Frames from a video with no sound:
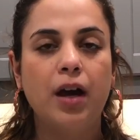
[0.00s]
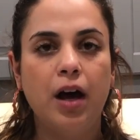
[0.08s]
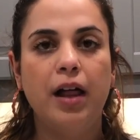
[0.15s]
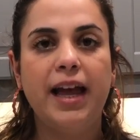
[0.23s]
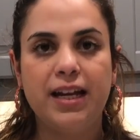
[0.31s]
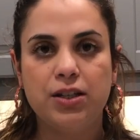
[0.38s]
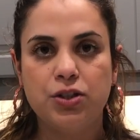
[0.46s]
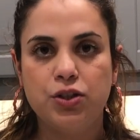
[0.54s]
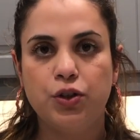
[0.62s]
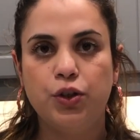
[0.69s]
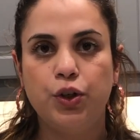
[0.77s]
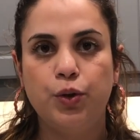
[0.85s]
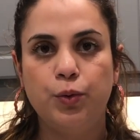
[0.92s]
I'll
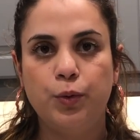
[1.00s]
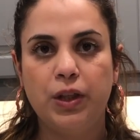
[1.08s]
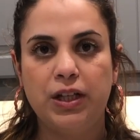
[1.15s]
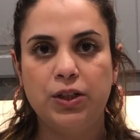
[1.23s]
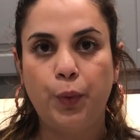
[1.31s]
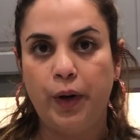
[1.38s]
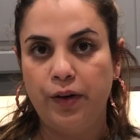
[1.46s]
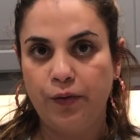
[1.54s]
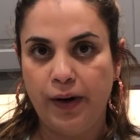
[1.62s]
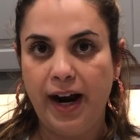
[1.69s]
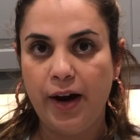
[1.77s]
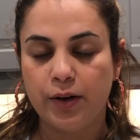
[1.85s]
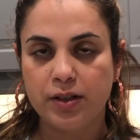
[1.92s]
answer you within 24
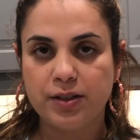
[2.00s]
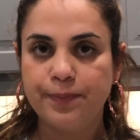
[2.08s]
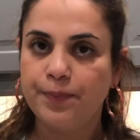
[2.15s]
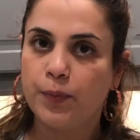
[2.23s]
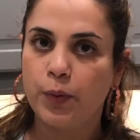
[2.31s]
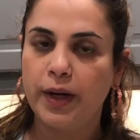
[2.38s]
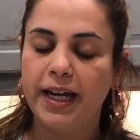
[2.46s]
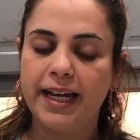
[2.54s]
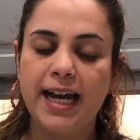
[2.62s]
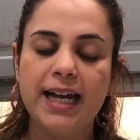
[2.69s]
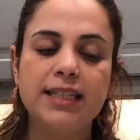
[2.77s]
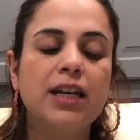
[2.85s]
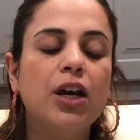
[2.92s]
hours. Okay,
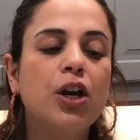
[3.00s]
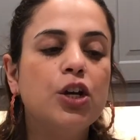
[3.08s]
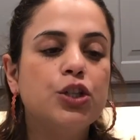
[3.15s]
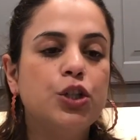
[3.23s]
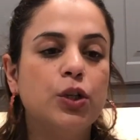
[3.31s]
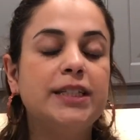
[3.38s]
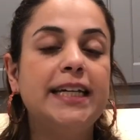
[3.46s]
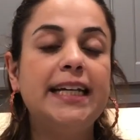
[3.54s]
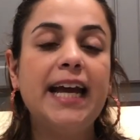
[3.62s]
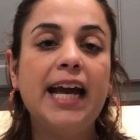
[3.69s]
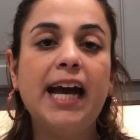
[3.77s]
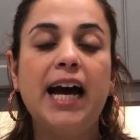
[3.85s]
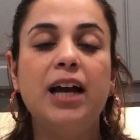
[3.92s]
guys? So
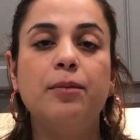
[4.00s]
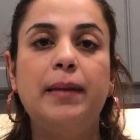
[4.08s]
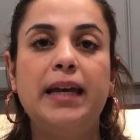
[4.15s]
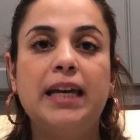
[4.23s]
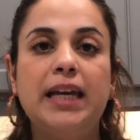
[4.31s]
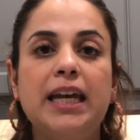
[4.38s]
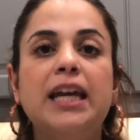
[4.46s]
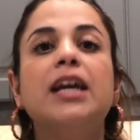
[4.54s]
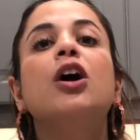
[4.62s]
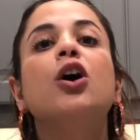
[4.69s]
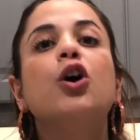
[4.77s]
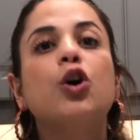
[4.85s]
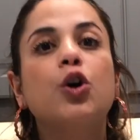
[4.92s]
today I'm making
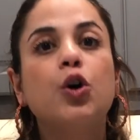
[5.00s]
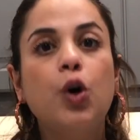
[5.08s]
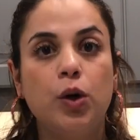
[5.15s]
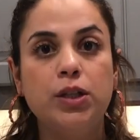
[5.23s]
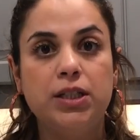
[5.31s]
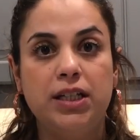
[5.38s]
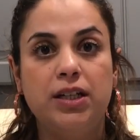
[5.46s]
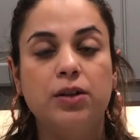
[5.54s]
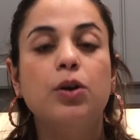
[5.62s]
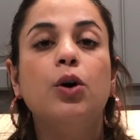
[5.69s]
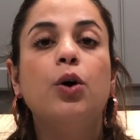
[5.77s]
Gondi.